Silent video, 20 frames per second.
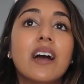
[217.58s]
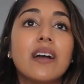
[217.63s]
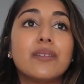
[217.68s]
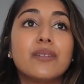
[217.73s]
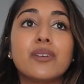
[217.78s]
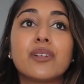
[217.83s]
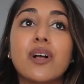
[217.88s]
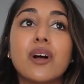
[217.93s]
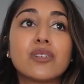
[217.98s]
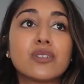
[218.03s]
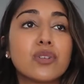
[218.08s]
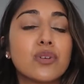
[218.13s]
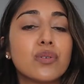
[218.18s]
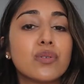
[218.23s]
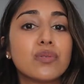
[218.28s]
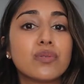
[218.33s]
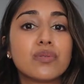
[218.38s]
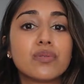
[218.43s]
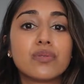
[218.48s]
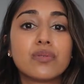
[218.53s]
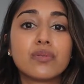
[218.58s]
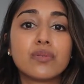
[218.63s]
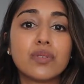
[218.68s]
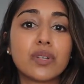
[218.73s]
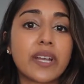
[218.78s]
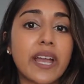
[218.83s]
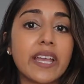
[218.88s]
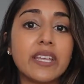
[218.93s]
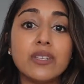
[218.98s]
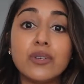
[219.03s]
You can also
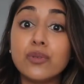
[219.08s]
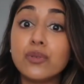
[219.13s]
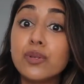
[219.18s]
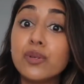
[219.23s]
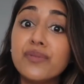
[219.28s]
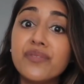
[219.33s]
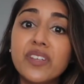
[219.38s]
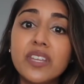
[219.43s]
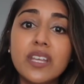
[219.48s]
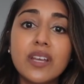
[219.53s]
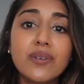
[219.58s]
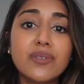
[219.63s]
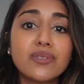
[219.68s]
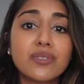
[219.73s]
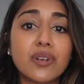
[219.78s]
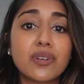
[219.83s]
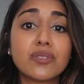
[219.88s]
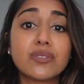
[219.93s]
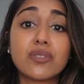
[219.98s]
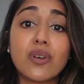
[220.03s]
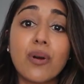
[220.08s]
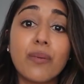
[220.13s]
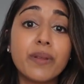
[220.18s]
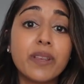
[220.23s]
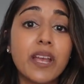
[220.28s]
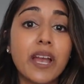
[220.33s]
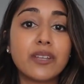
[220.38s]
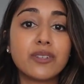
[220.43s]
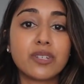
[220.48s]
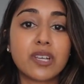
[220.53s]
look at YouTube videos. There are so
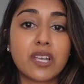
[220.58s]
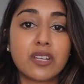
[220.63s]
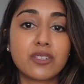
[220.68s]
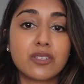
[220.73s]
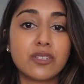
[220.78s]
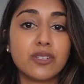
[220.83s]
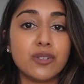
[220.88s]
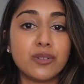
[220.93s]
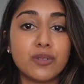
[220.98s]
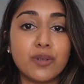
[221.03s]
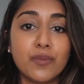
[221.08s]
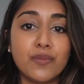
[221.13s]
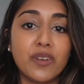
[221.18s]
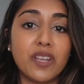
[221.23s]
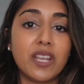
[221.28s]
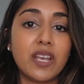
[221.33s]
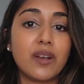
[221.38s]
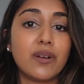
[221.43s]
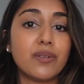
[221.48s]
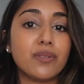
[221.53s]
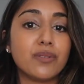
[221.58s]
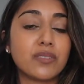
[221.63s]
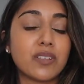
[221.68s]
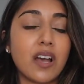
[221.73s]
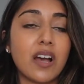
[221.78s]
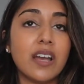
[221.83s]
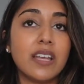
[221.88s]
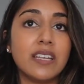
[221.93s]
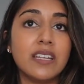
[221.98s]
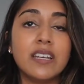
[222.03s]
many educational YouTube videos
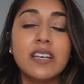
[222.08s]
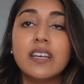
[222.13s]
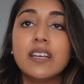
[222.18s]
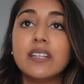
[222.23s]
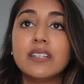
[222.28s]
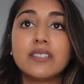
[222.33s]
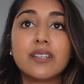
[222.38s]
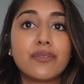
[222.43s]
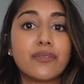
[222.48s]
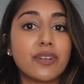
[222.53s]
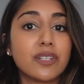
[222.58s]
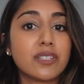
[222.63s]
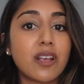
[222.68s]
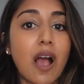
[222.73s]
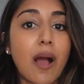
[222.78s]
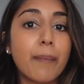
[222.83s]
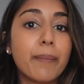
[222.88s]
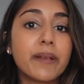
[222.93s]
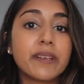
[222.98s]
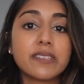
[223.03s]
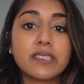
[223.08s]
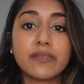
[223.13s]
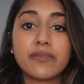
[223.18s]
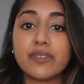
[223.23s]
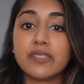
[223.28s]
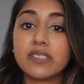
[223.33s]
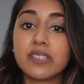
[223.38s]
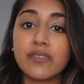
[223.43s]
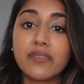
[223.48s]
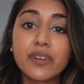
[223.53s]
on different topics,
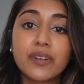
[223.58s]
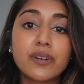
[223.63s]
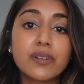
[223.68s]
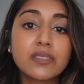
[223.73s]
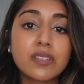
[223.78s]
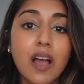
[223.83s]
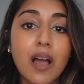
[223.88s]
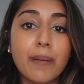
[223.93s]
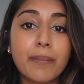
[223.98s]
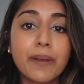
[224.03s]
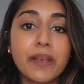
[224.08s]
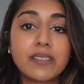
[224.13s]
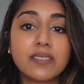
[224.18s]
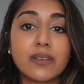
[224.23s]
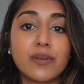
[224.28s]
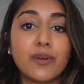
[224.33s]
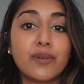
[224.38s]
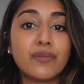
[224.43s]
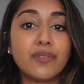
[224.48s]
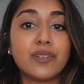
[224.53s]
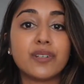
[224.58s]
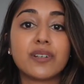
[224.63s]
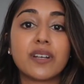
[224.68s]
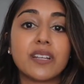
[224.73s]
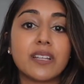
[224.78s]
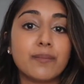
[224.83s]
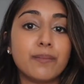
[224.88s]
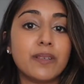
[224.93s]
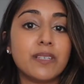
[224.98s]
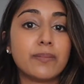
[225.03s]
different difficult topics. So if you're
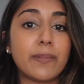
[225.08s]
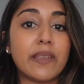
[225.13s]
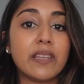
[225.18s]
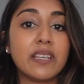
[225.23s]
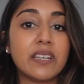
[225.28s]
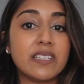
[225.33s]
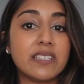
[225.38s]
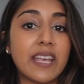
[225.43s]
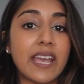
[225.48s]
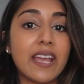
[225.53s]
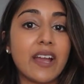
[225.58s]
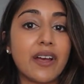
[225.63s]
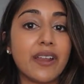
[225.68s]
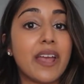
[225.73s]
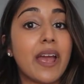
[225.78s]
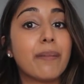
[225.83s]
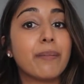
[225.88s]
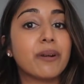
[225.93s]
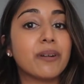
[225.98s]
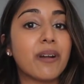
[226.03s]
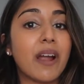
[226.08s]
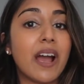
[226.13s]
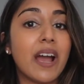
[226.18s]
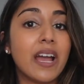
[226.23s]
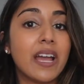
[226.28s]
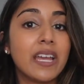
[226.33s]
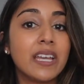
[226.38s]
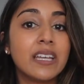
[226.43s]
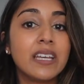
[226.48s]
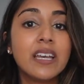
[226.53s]
going to be spending a day on
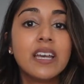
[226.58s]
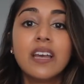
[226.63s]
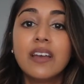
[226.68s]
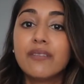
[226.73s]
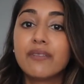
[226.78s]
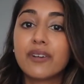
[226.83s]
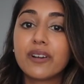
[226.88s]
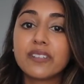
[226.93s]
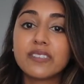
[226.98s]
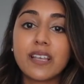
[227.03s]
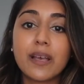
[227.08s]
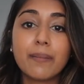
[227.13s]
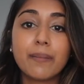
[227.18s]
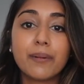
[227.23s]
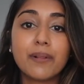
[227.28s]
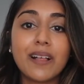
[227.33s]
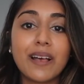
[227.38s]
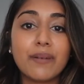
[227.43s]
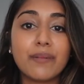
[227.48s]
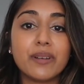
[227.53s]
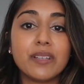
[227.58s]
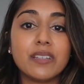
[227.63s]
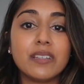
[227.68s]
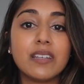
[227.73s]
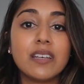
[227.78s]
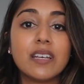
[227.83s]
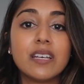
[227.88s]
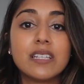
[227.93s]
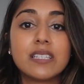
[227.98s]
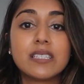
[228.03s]
MRI, for example, I would